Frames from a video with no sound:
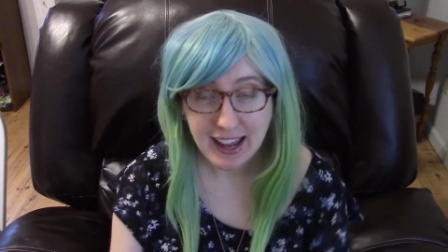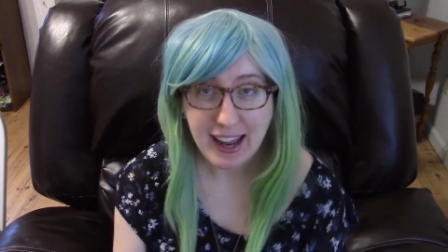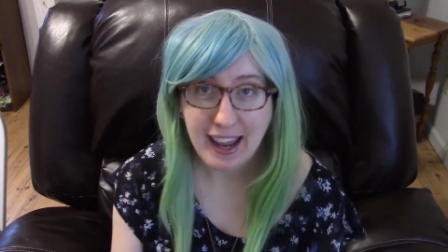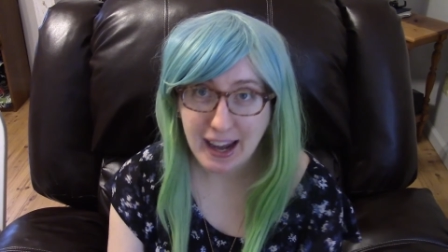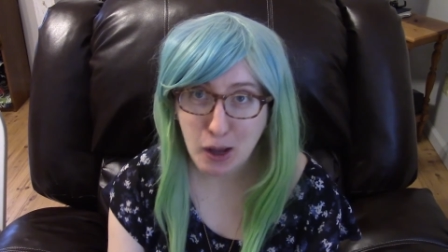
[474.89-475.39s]

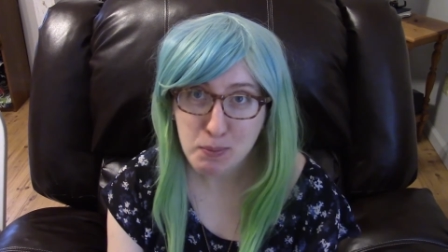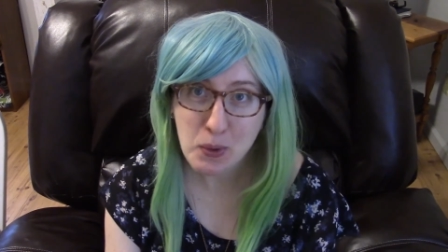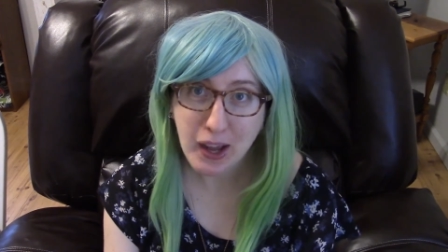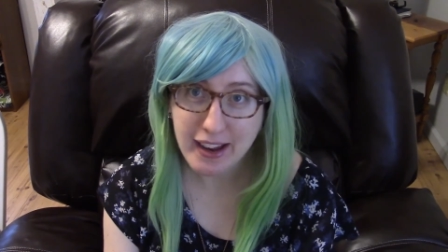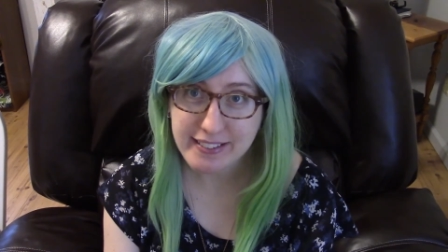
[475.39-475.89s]
And I hope you
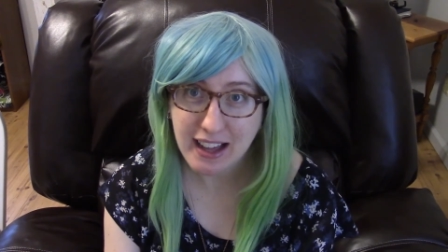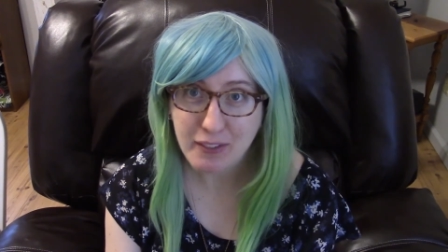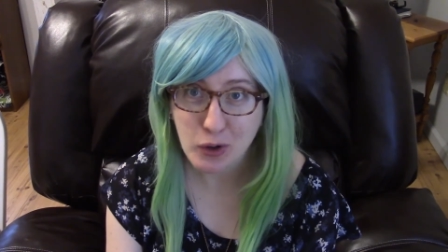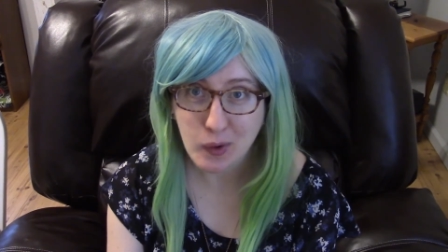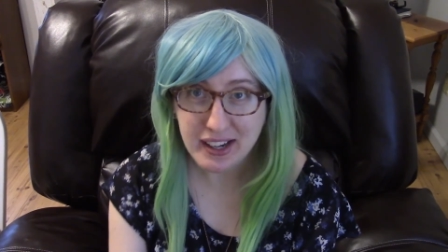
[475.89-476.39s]
guys have
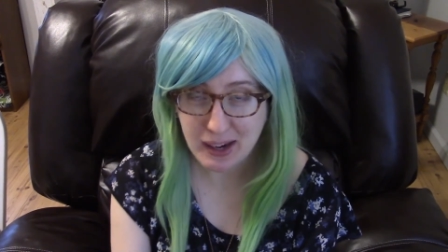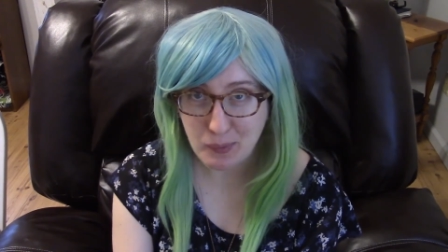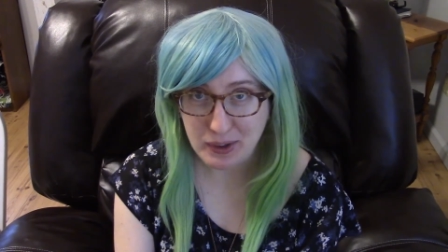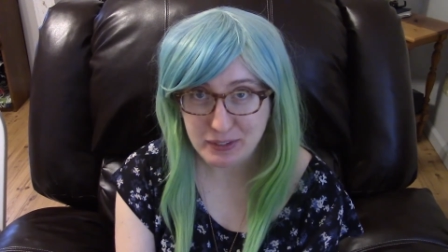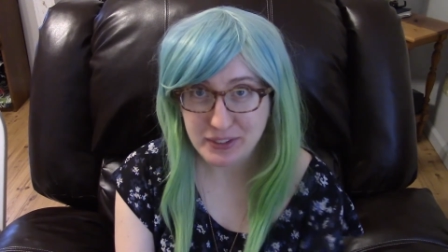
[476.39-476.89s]
a great and
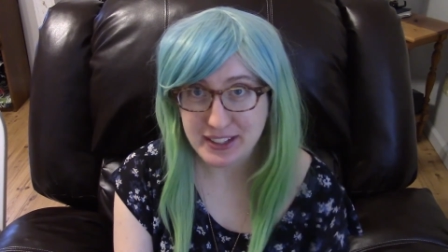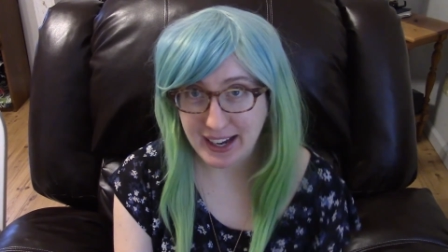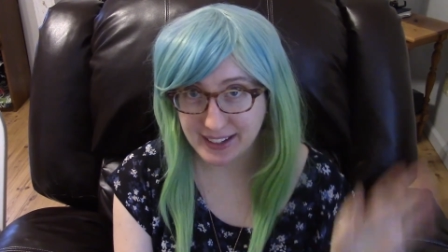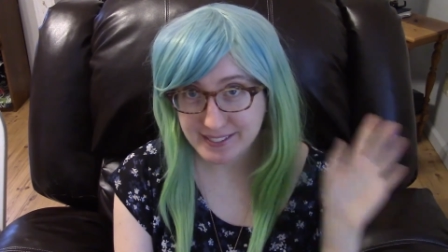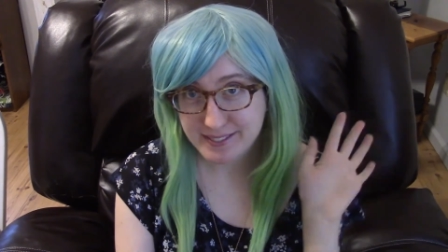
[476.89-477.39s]
wonderful
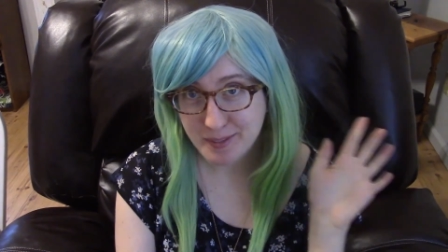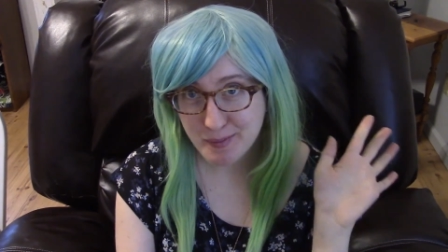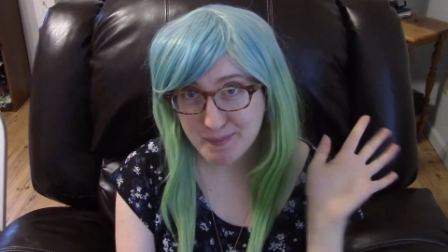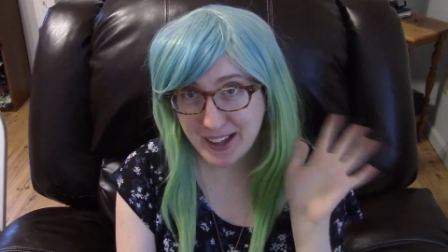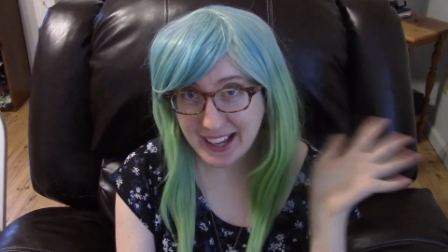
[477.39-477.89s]
day.
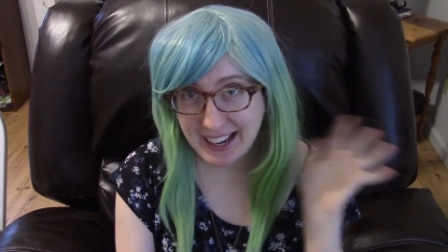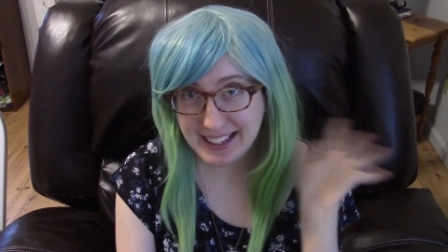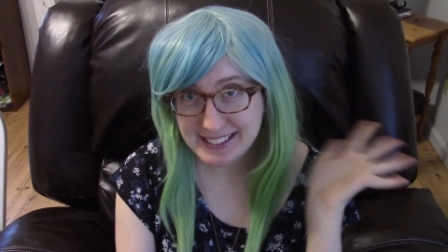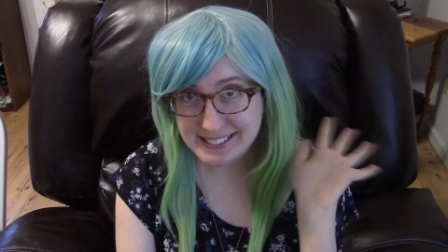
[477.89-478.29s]
Bye!